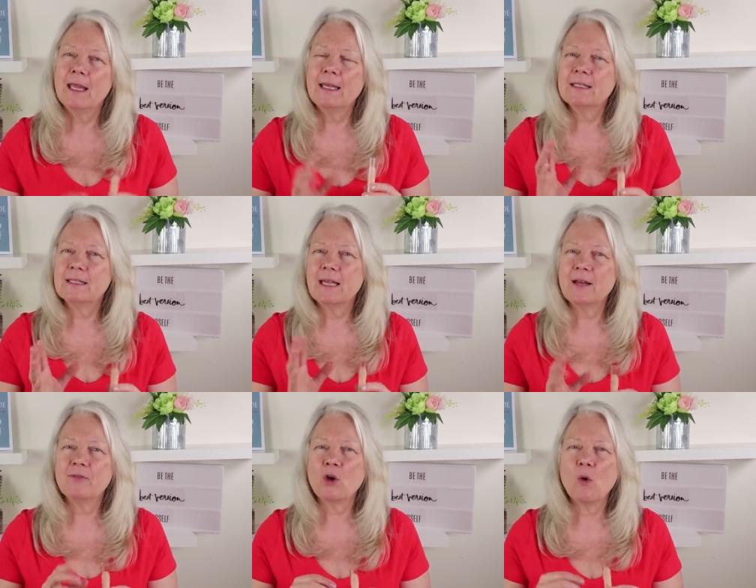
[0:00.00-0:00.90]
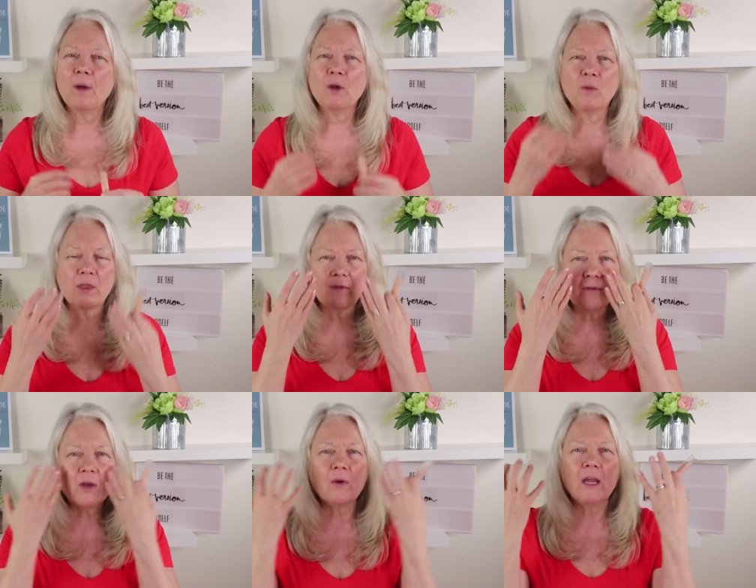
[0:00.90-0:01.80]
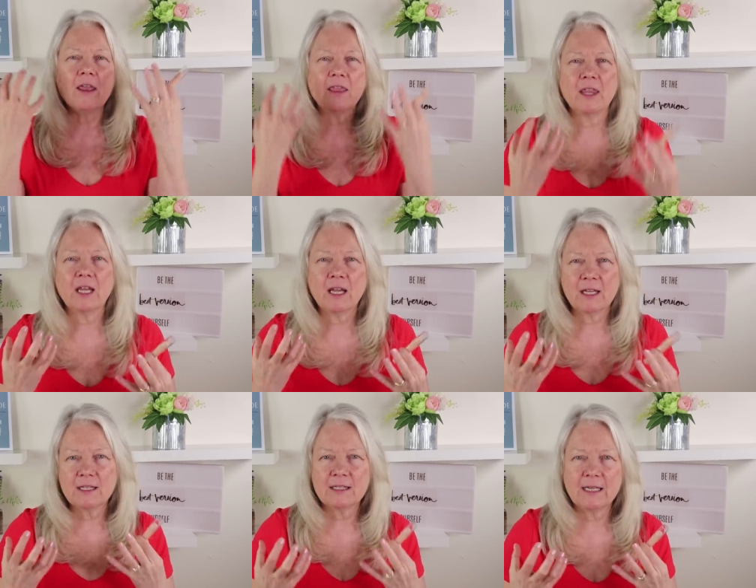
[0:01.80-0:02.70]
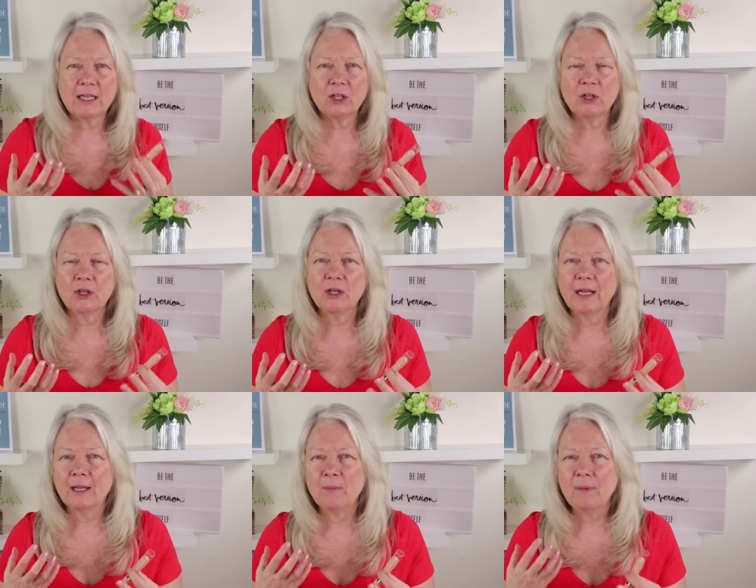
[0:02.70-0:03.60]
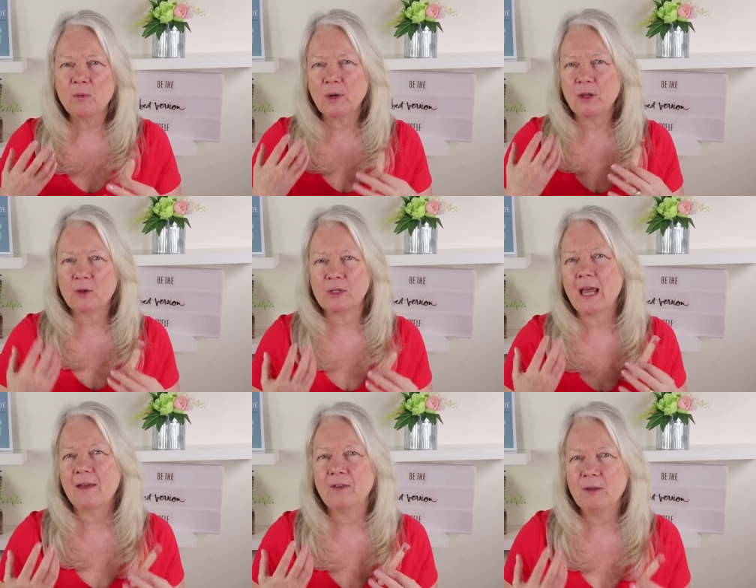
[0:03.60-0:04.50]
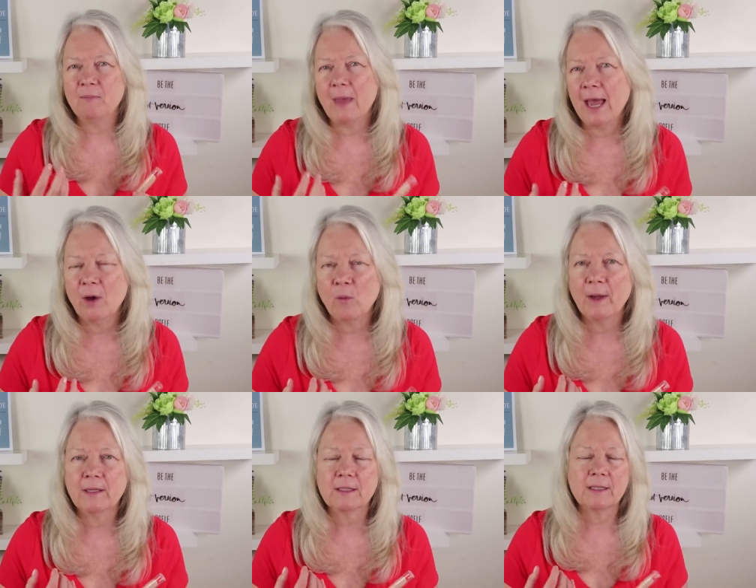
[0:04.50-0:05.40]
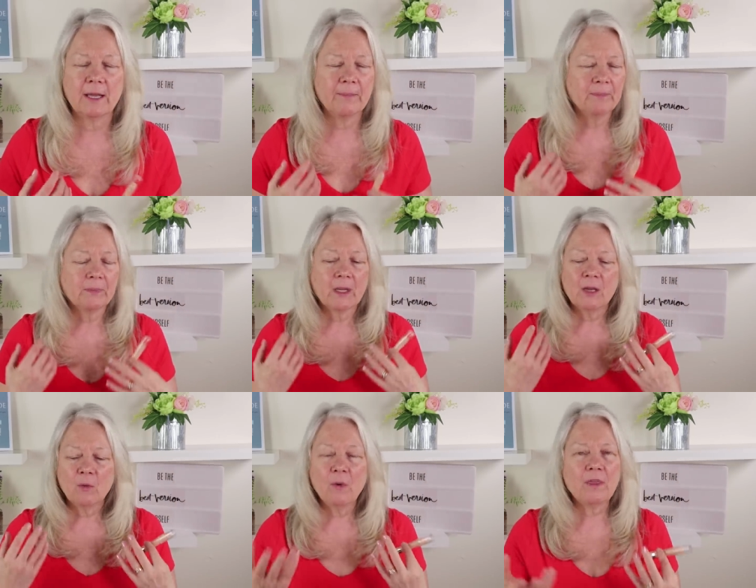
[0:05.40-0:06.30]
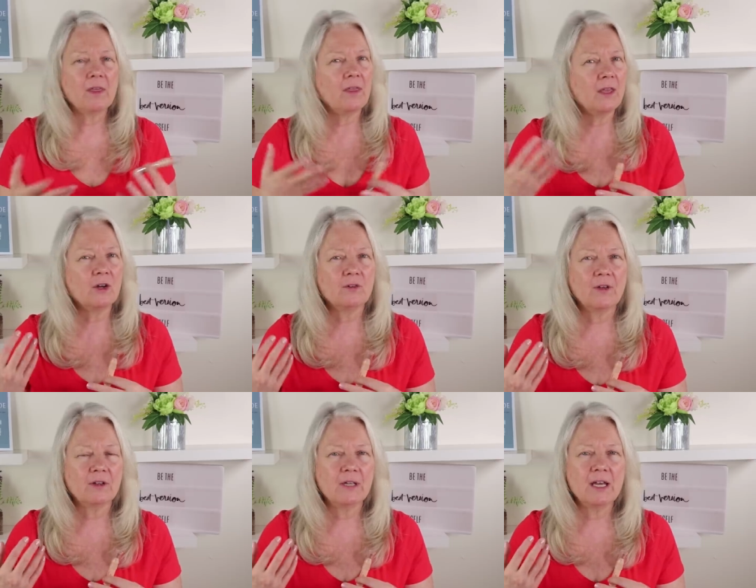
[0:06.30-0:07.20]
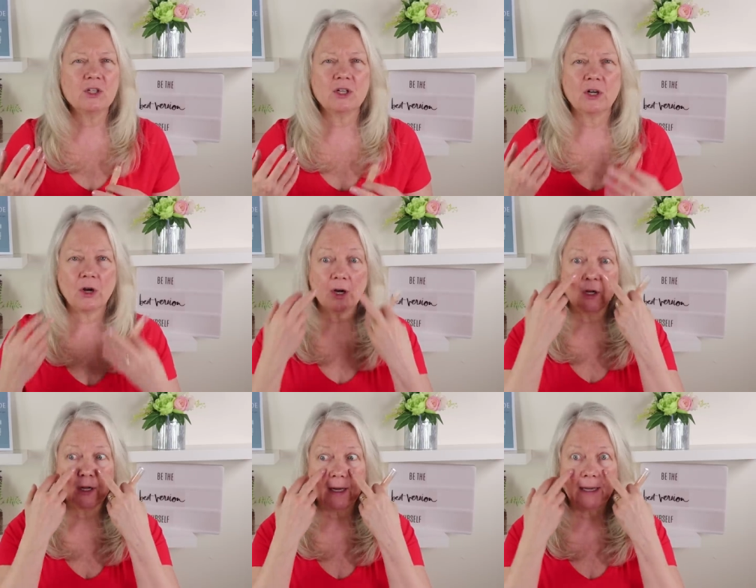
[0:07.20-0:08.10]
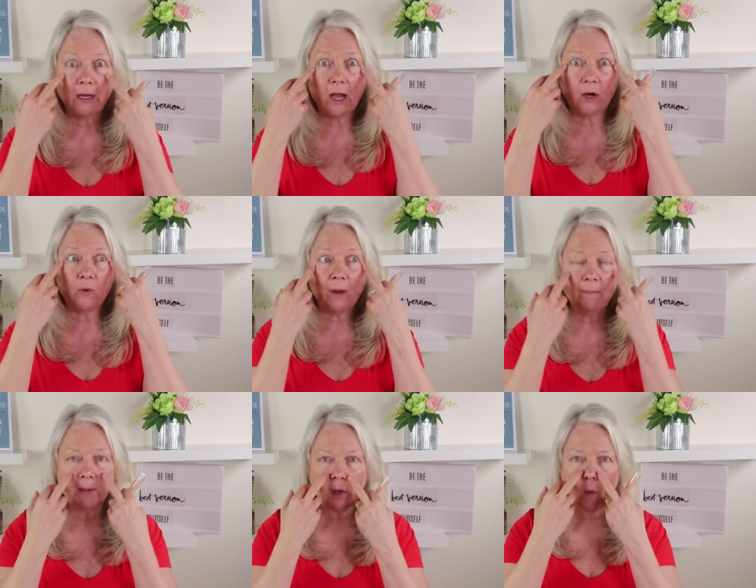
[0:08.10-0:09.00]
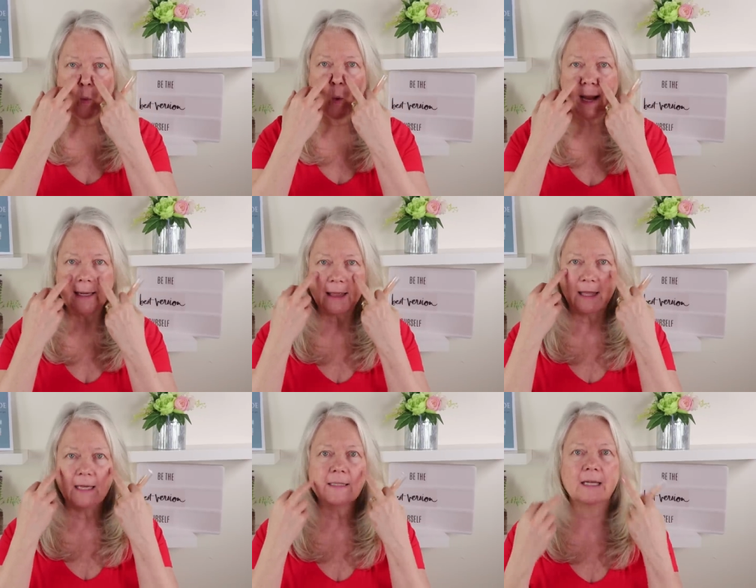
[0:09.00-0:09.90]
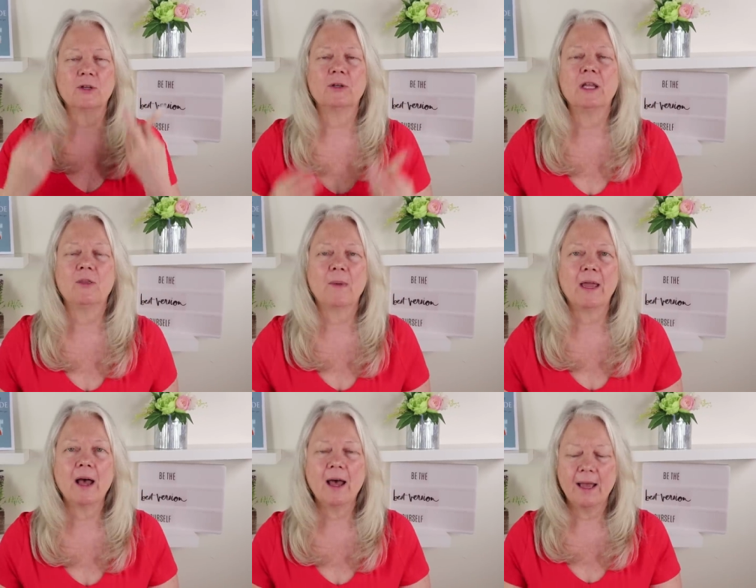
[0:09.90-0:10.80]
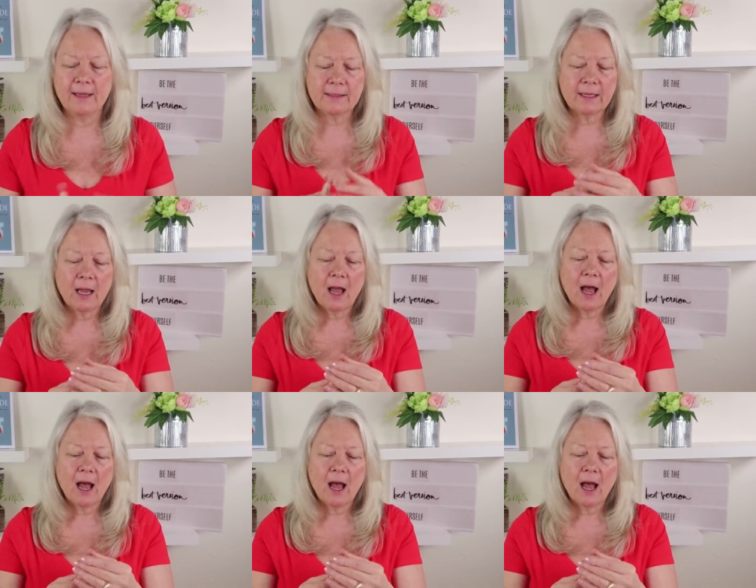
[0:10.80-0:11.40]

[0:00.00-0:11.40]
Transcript: instead of going with a very thick concealer, like maybe one of those heavy matte ones that with a thinner foundation are going to look like I got great big white things underneath my eyes.